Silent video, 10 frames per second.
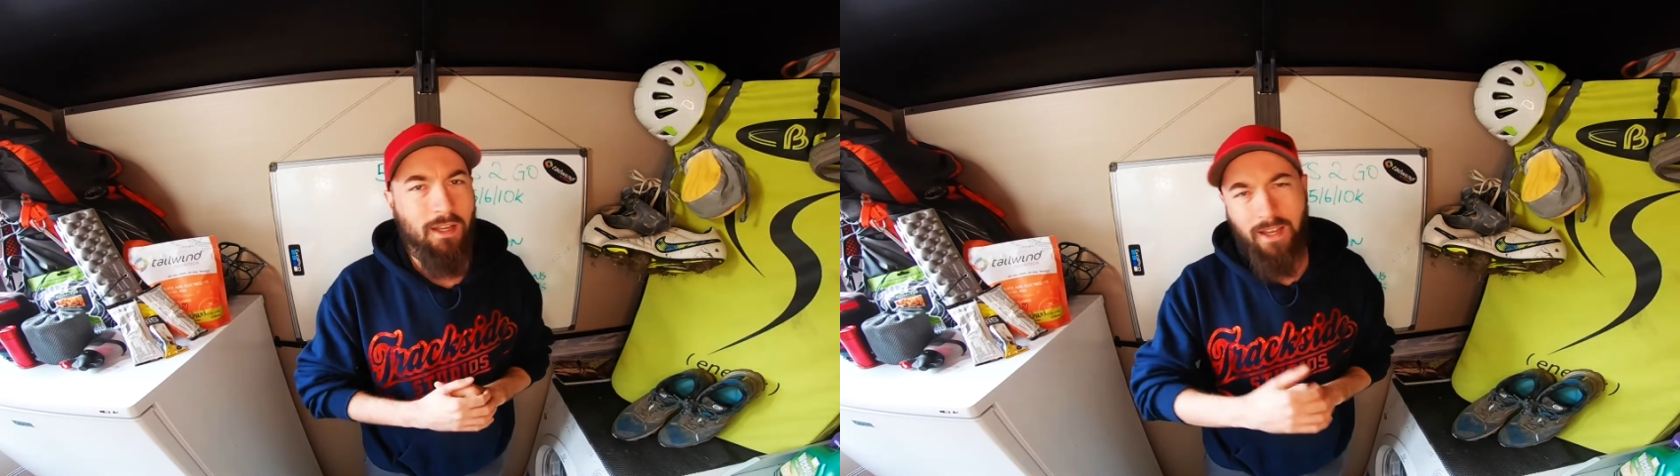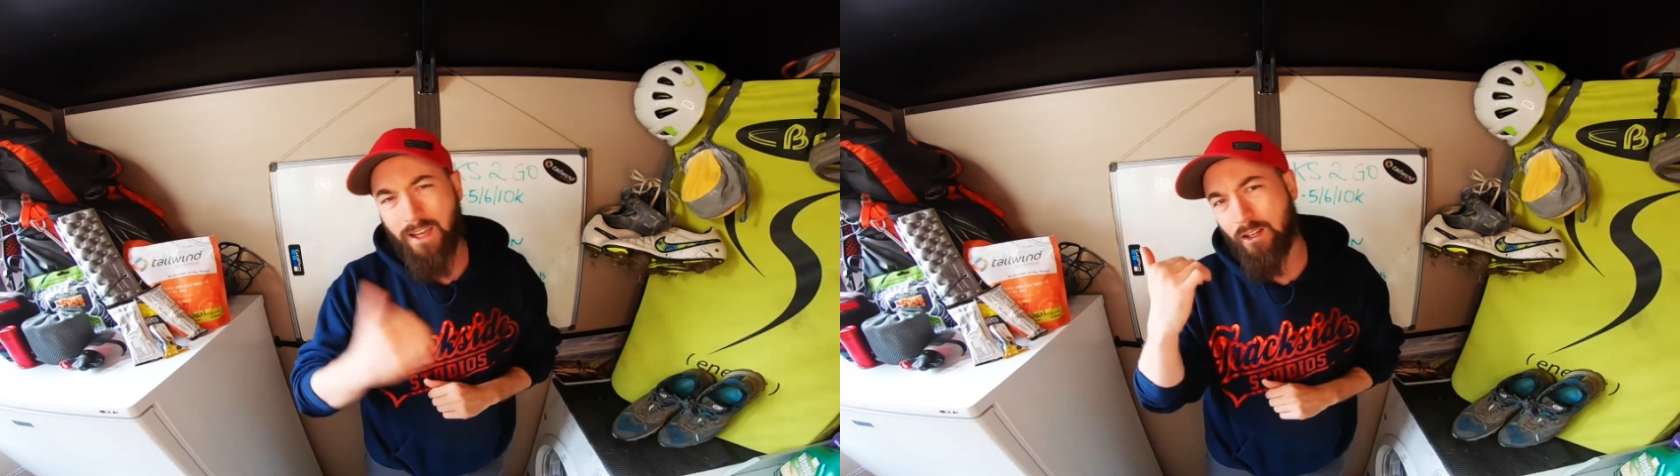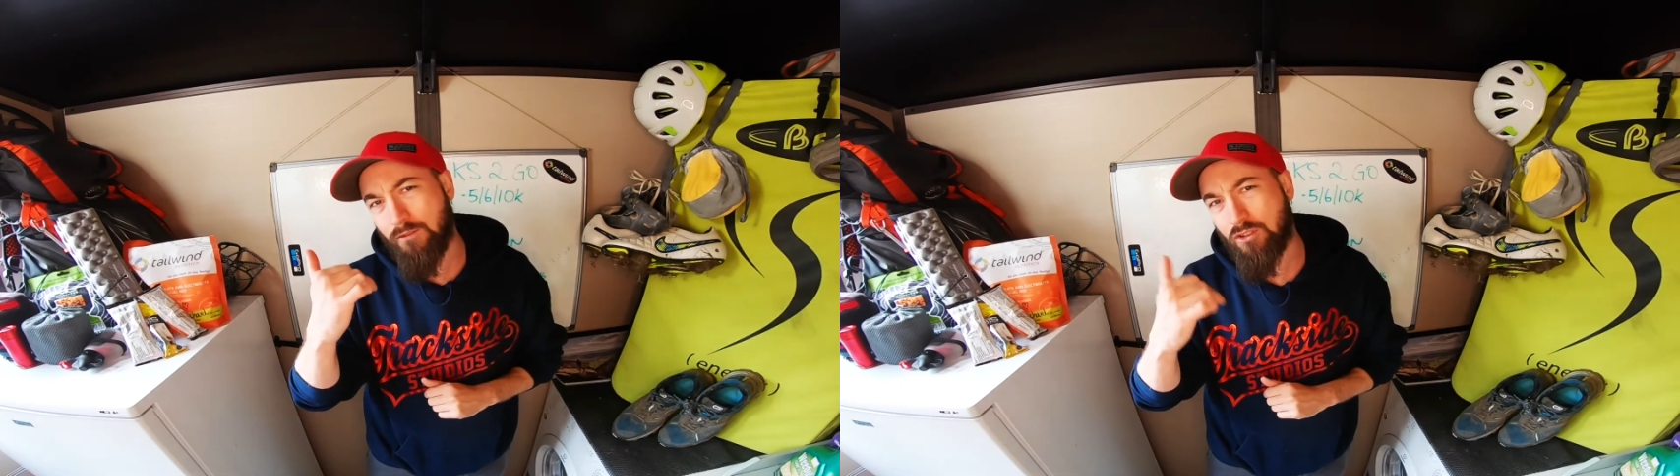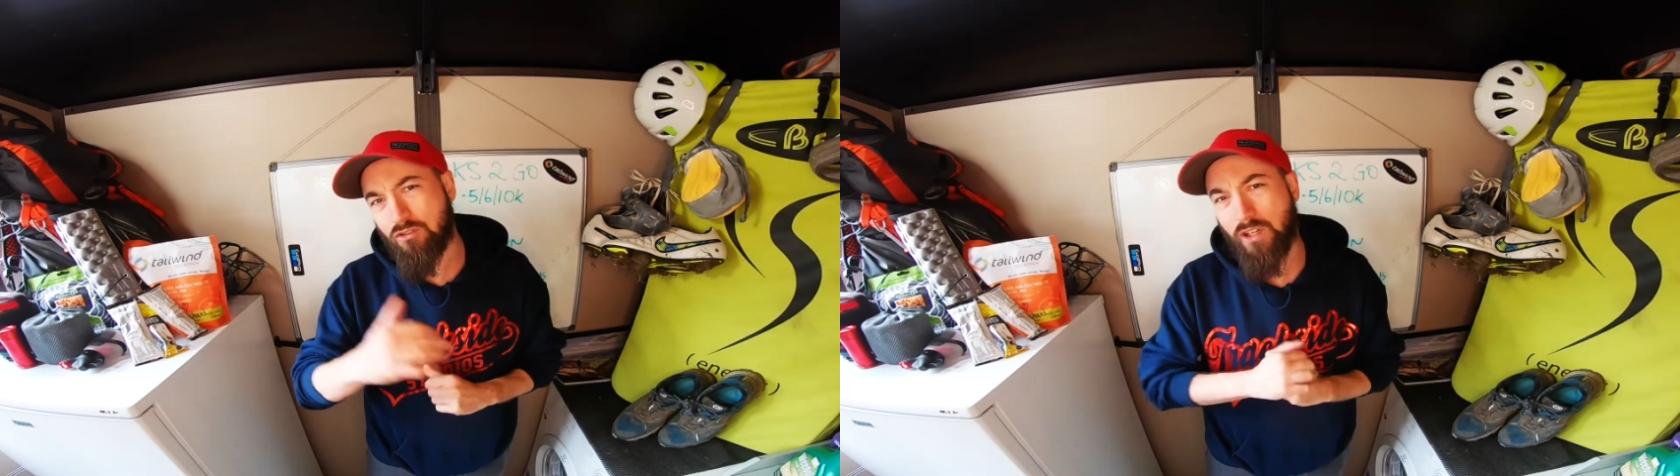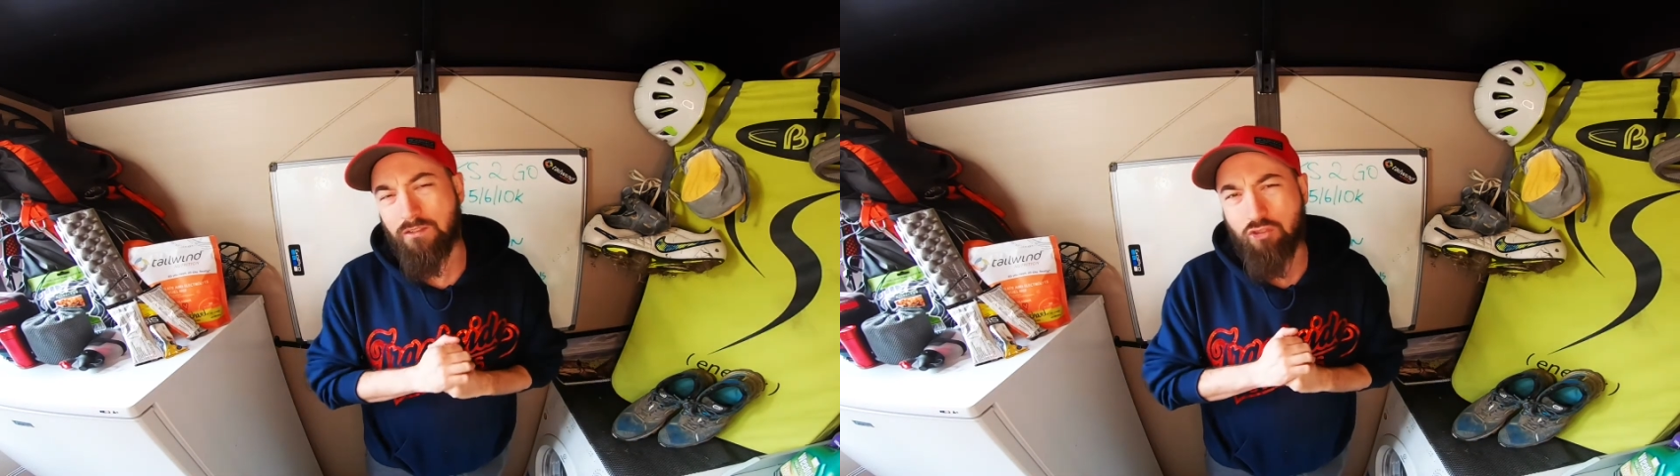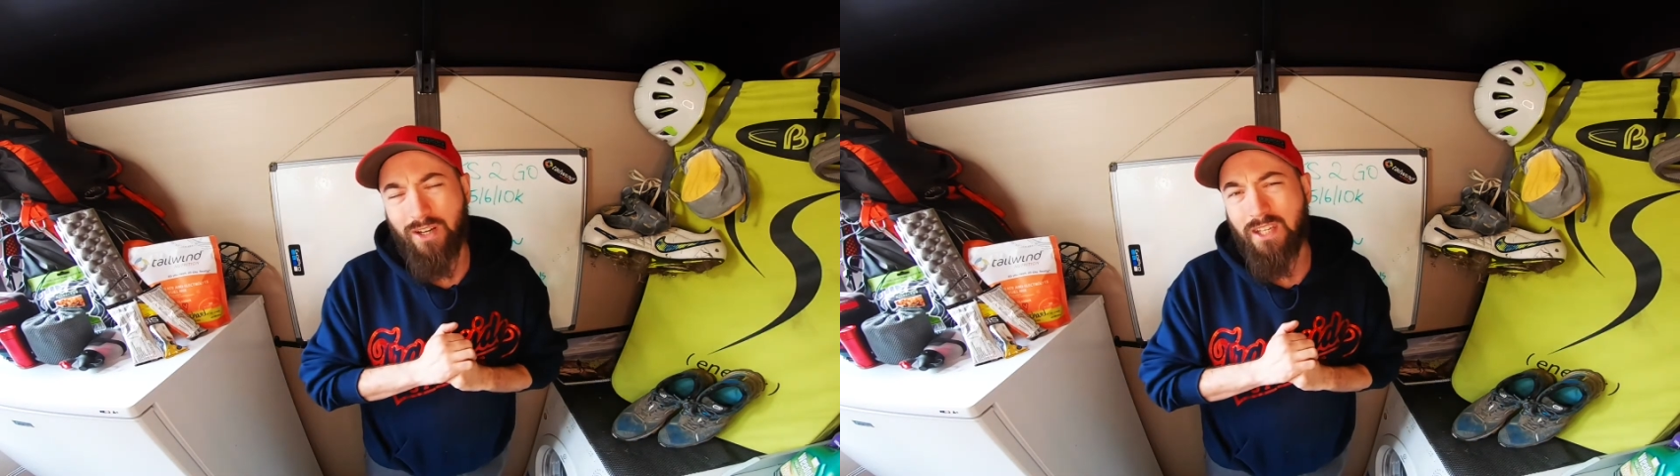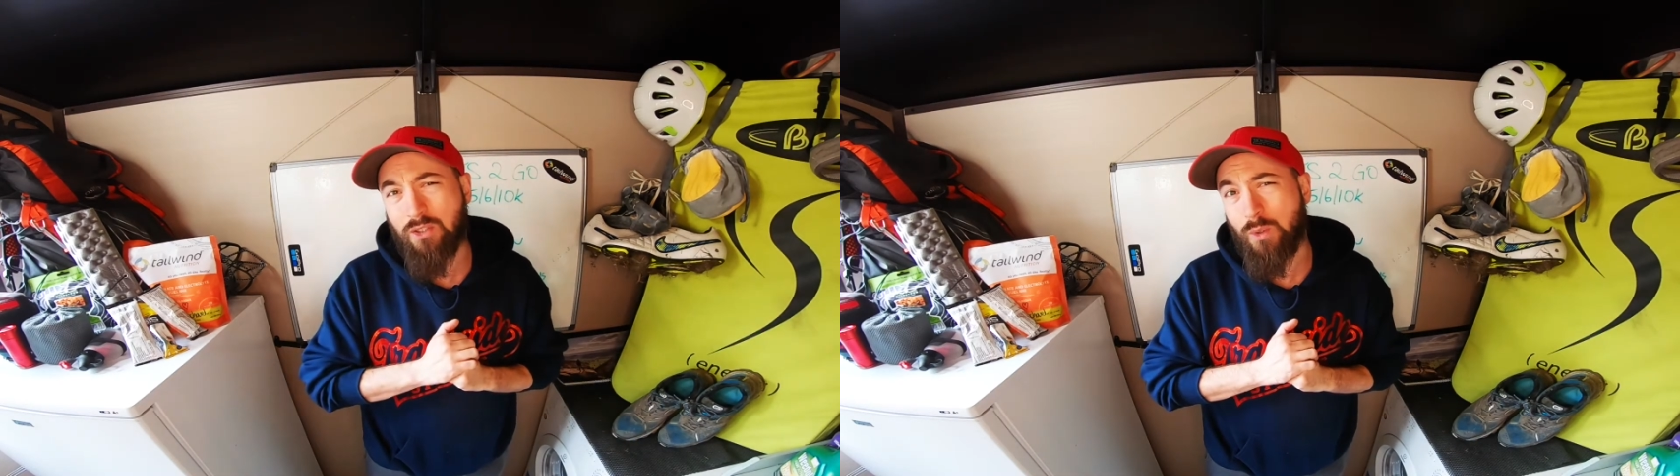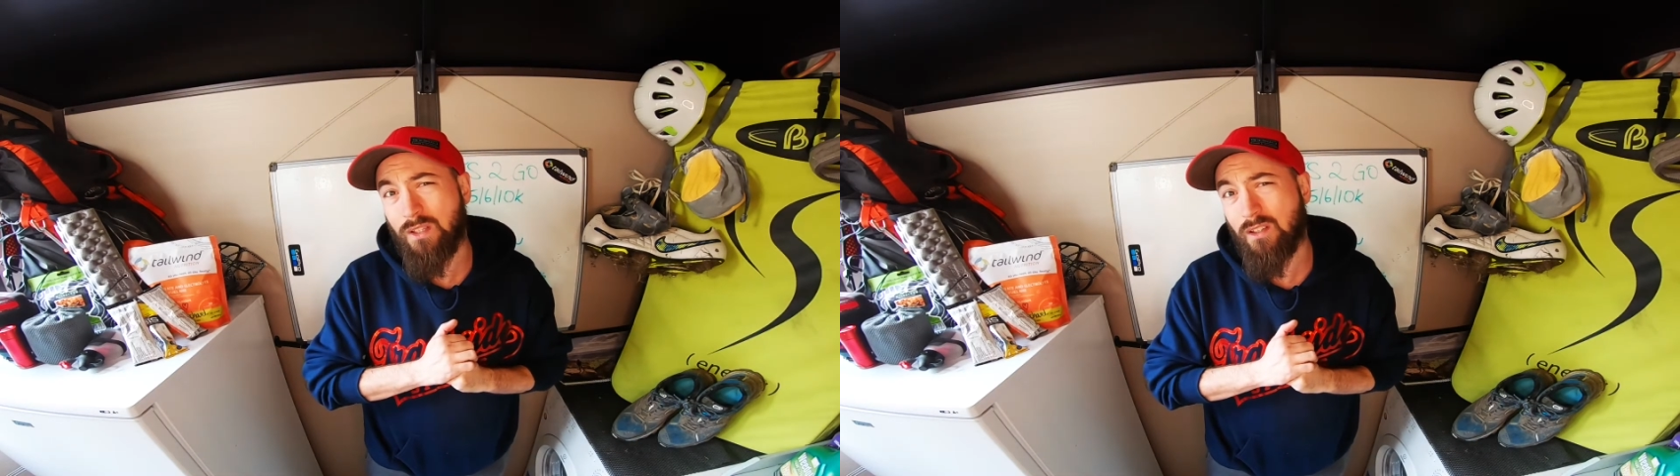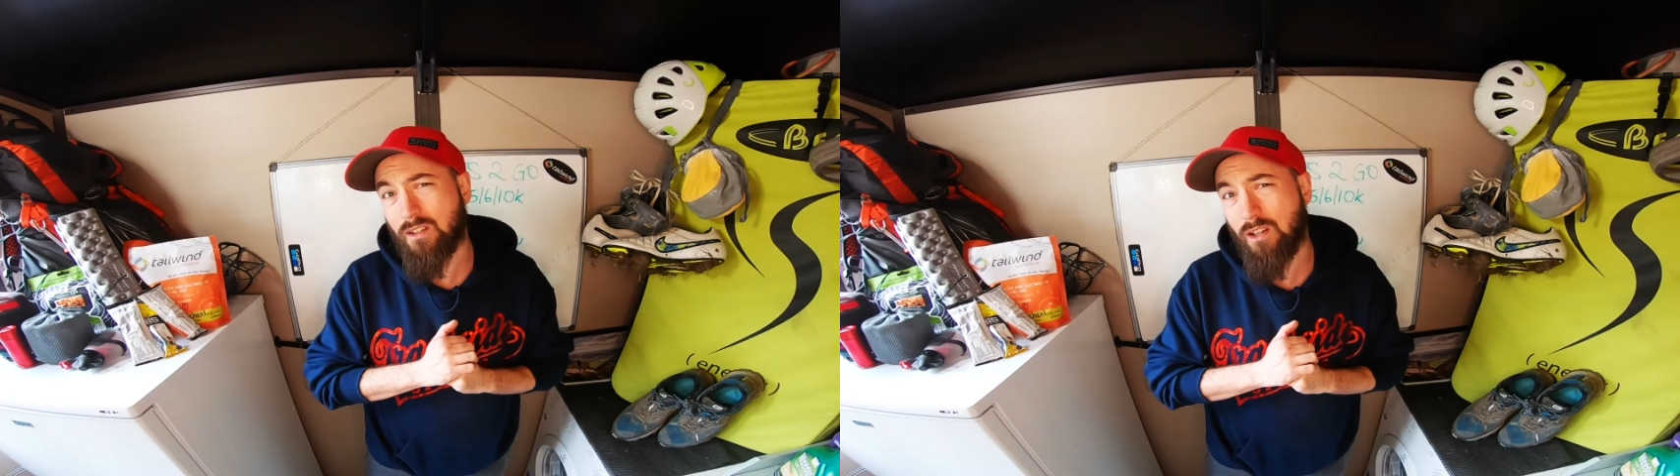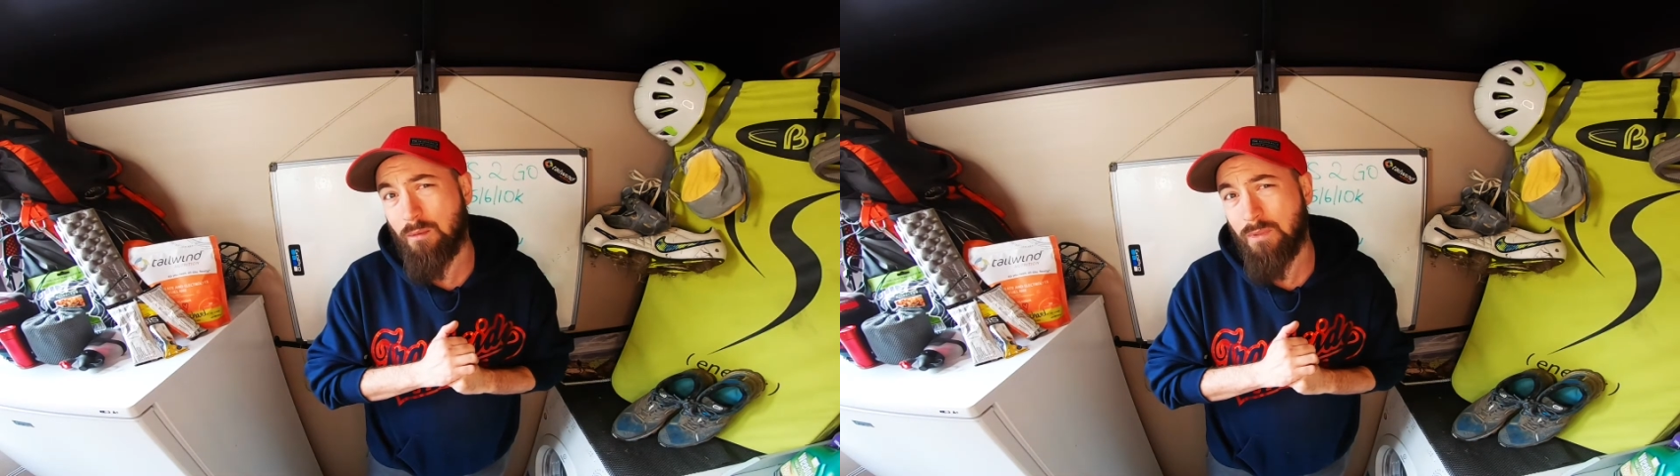Head over to
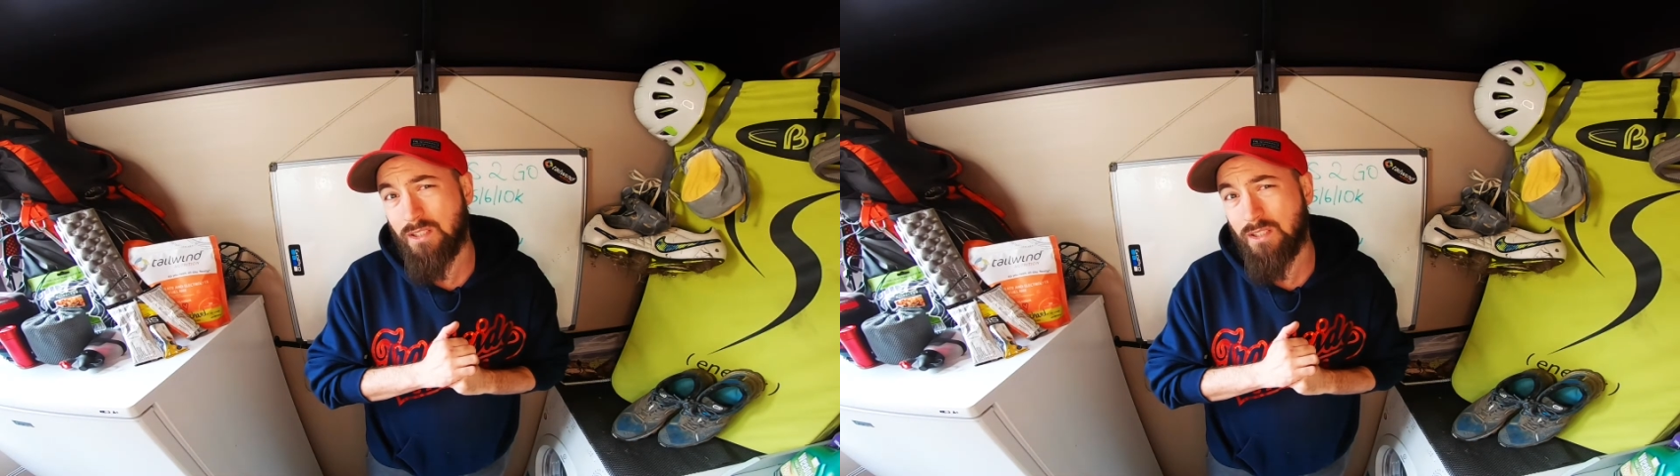trekkingtweed.com,